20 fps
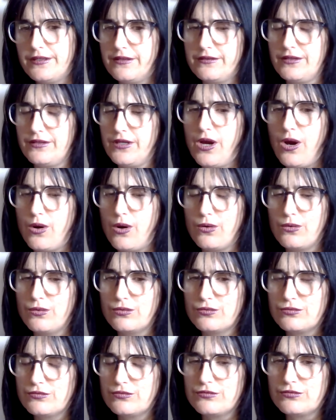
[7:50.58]
no,
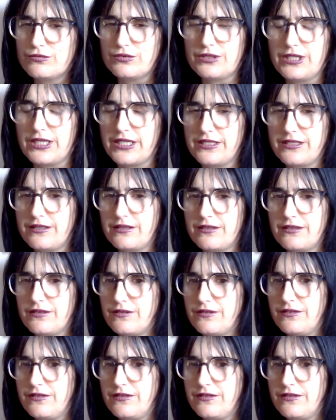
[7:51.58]
like